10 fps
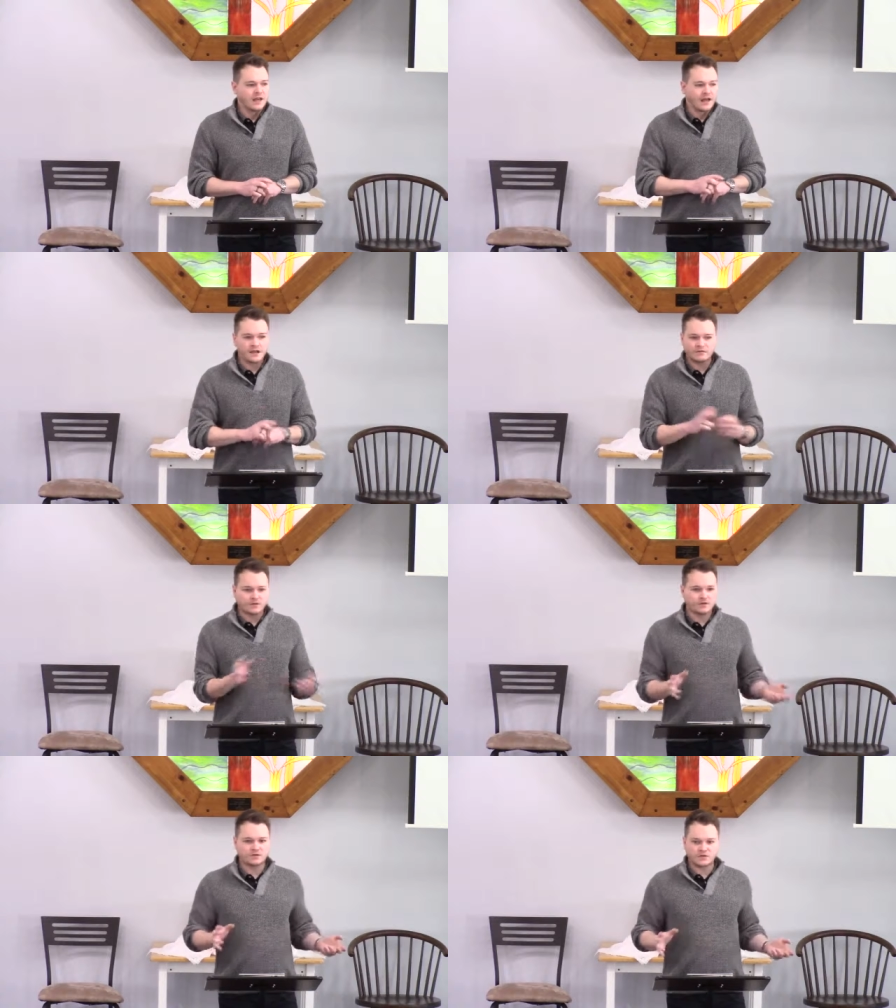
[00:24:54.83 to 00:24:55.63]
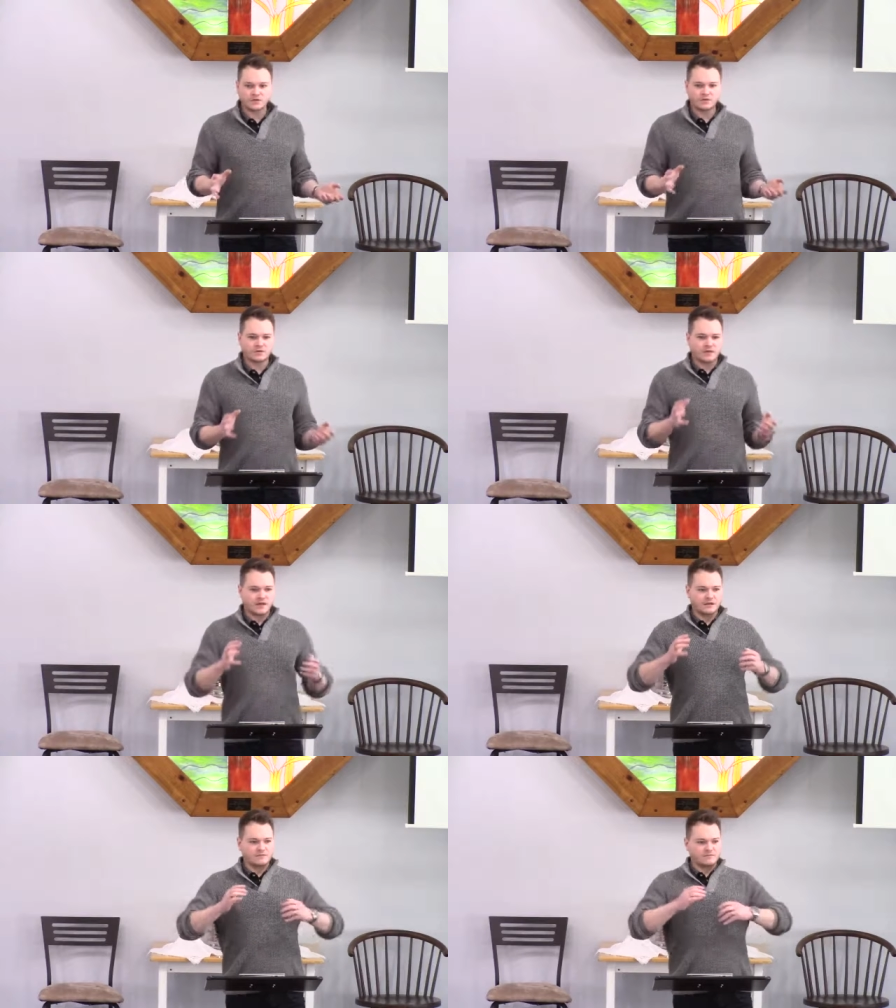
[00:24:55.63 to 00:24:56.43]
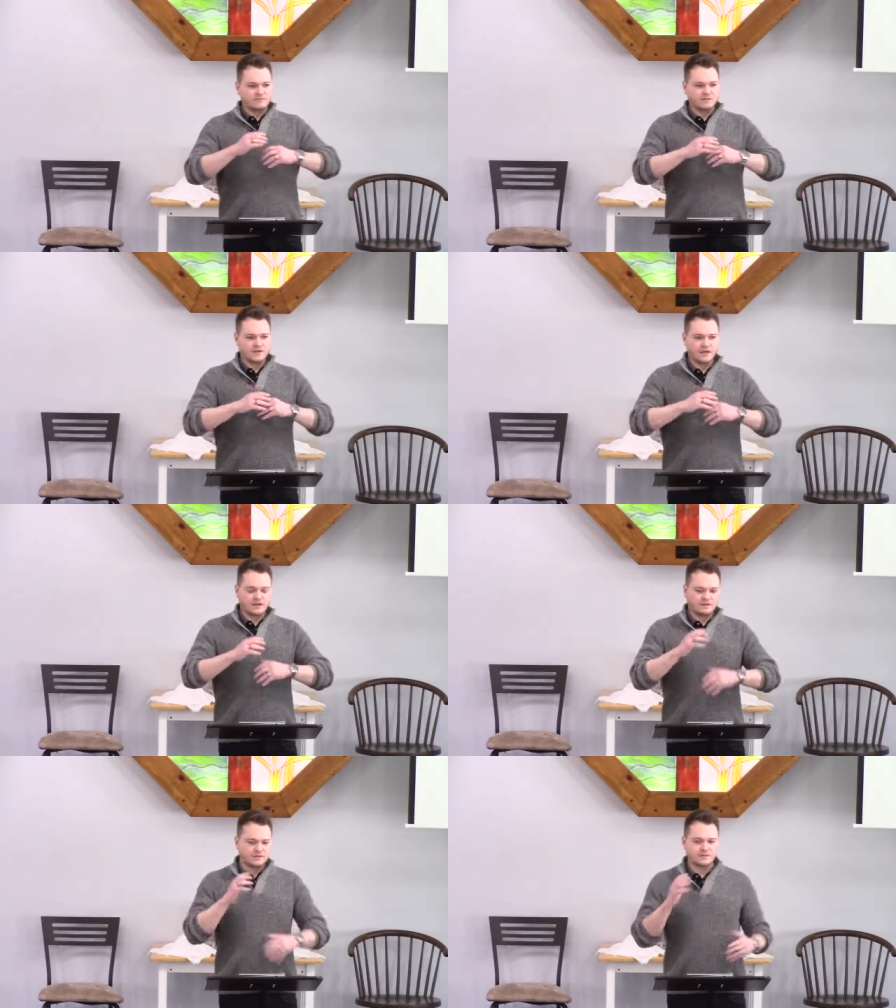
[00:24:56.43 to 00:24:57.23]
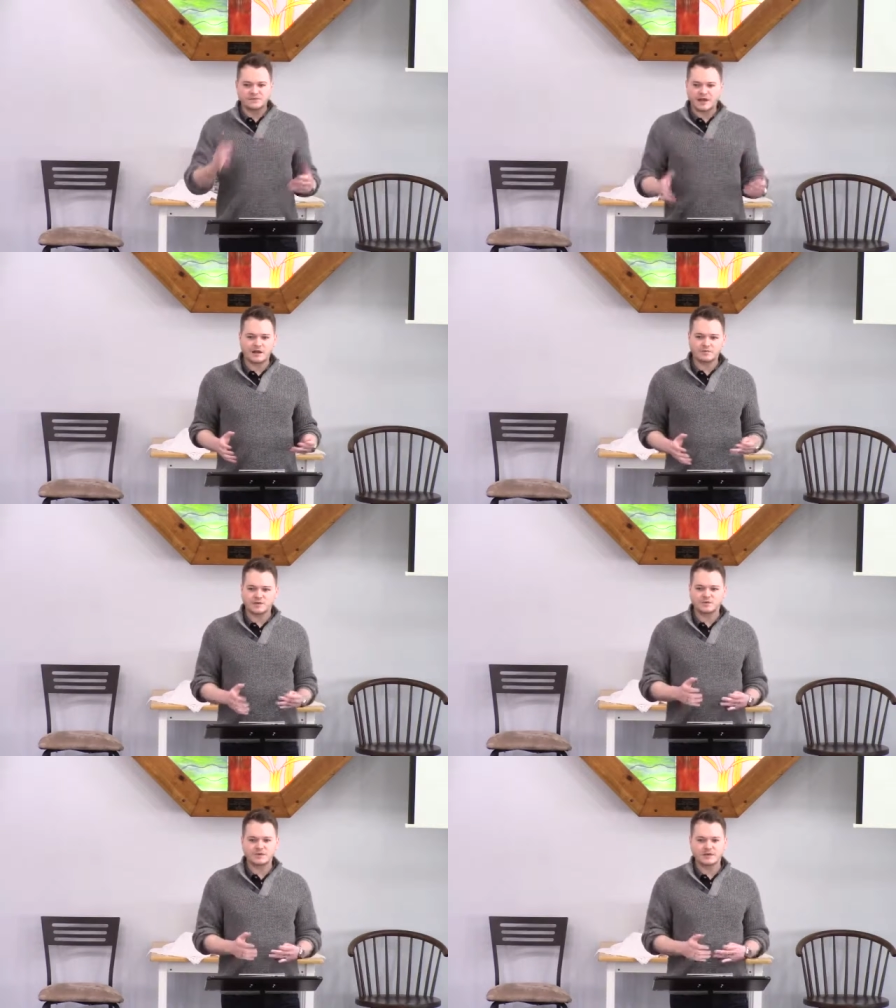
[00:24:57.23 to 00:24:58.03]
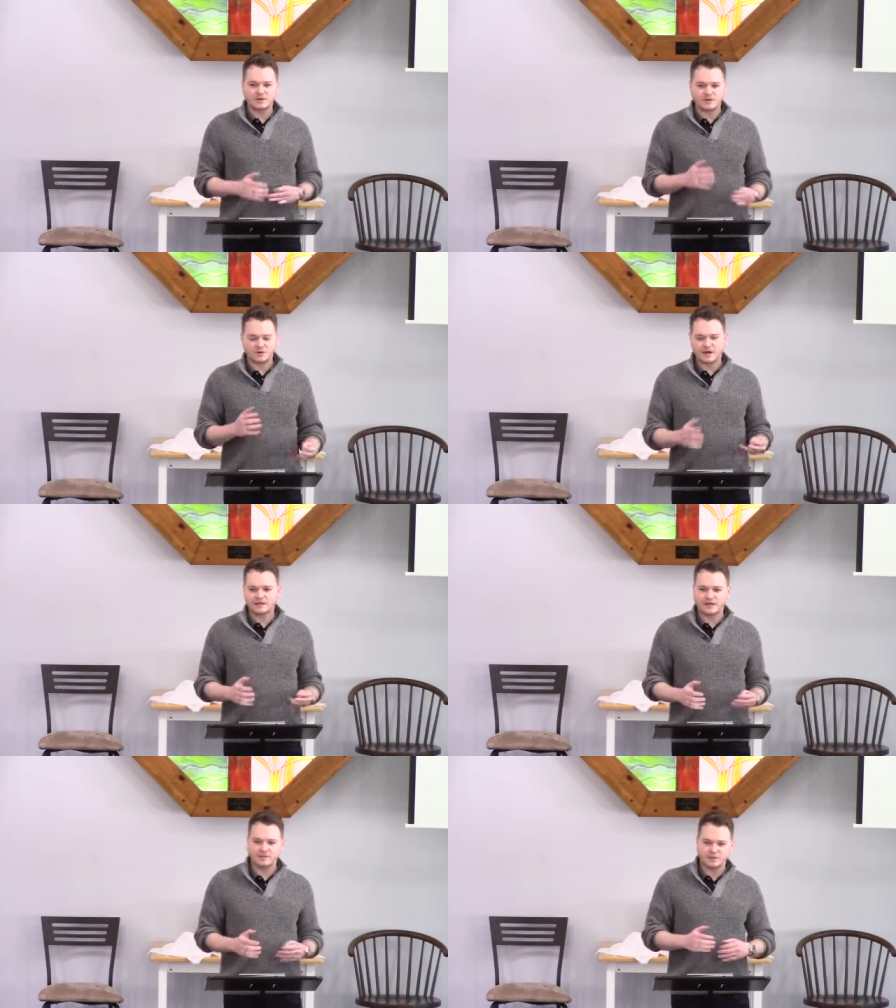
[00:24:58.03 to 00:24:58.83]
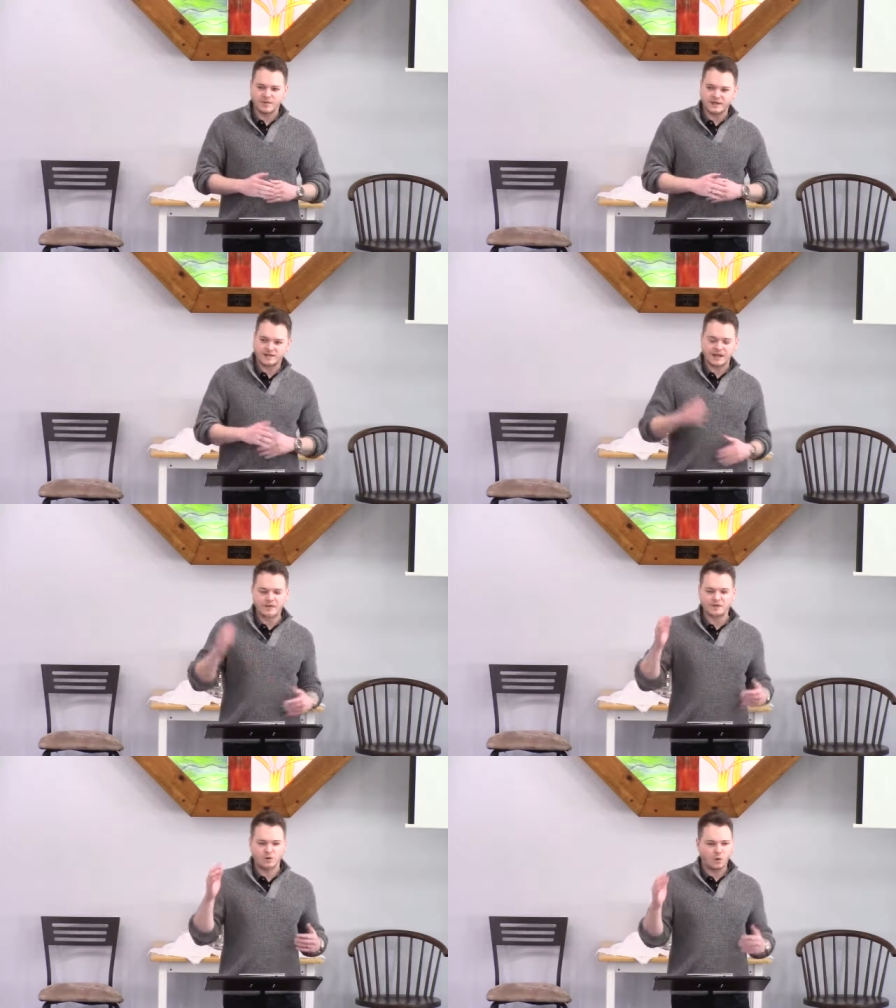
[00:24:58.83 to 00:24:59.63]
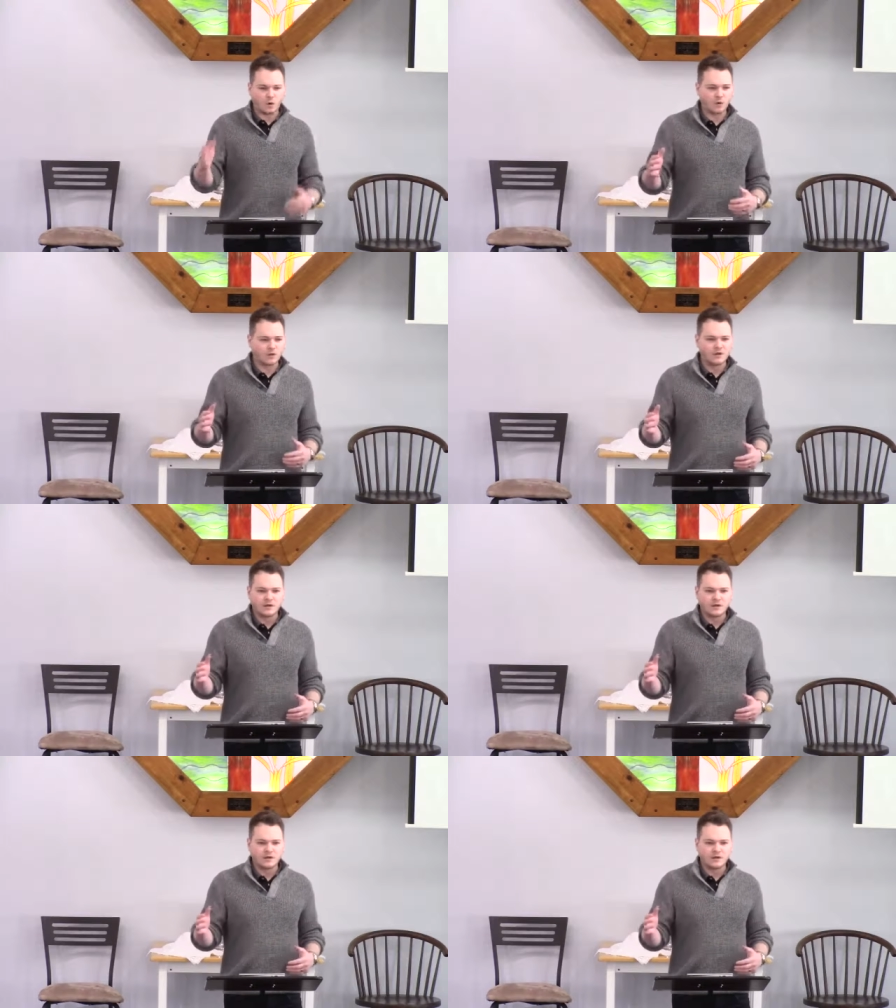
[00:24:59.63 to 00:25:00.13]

any of you to kind of take some time this week in your quiet time to meditate on this whole